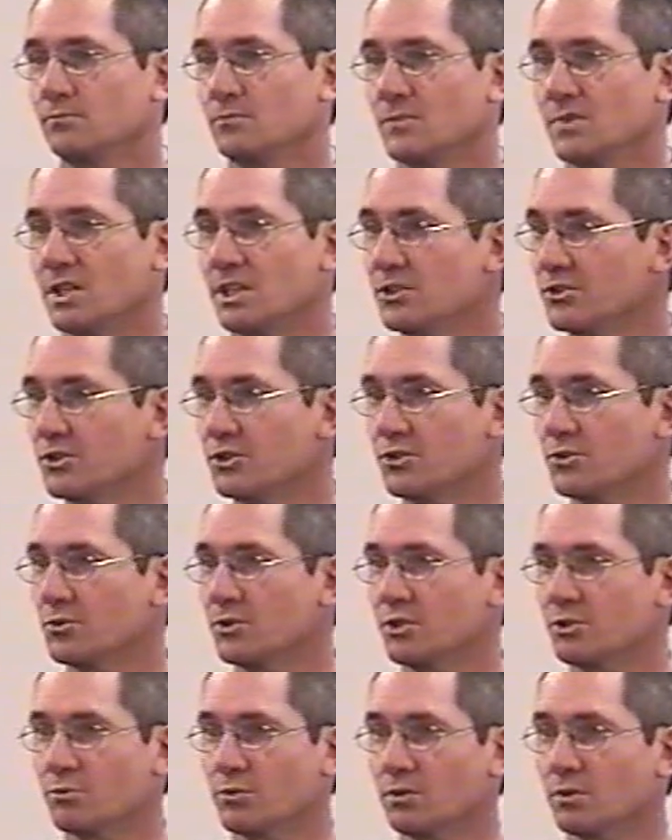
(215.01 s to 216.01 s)
in the
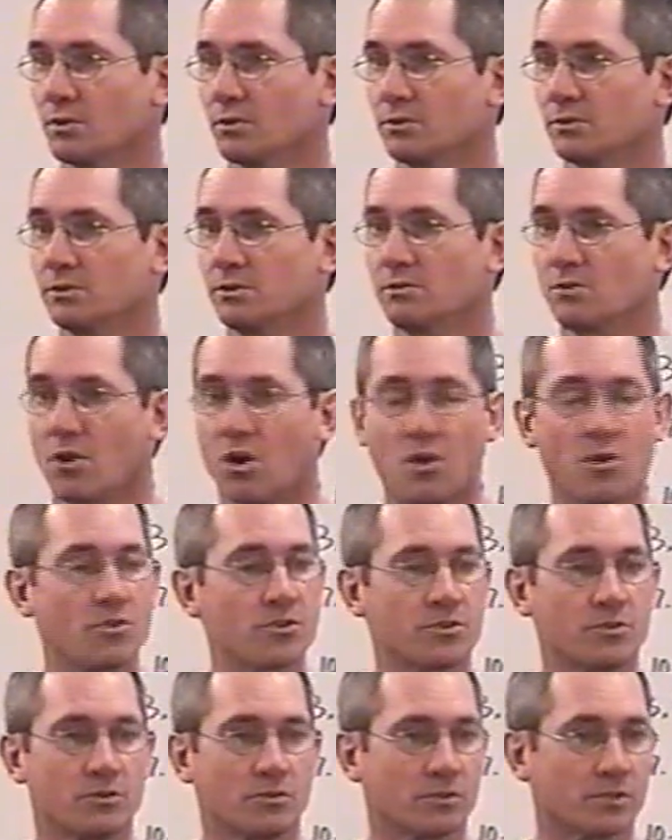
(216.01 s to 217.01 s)
Jewish world. All the
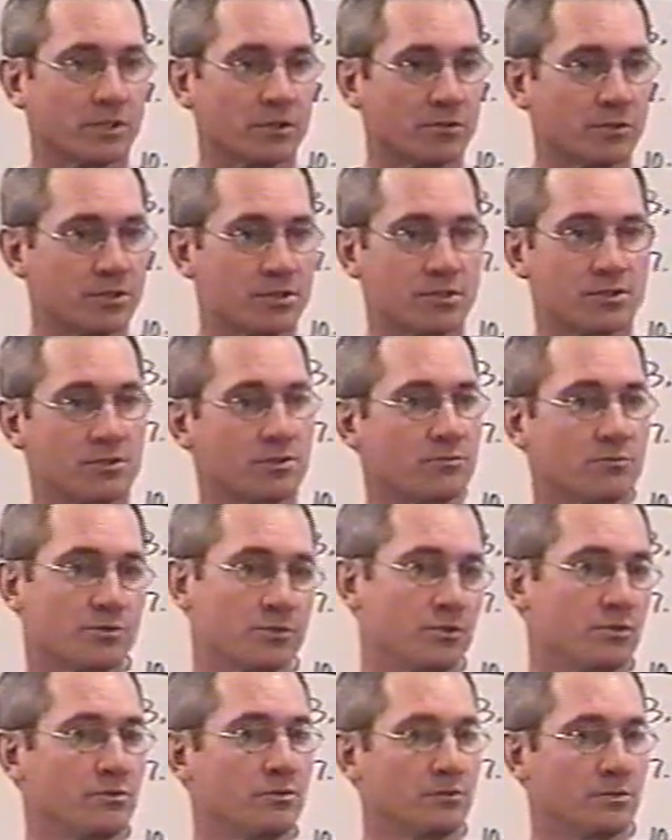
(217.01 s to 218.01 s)
early Christians were Jews.